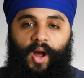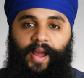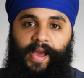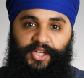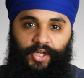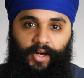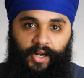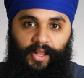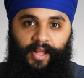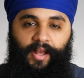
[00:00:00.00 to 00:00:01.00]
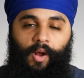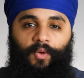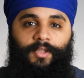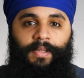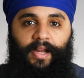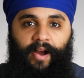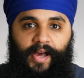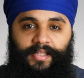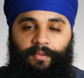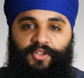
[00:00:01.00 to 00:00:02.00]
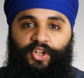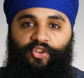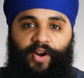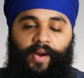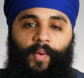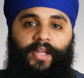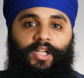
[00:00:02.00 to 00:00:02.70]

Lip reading: why I started it, was because it was a great way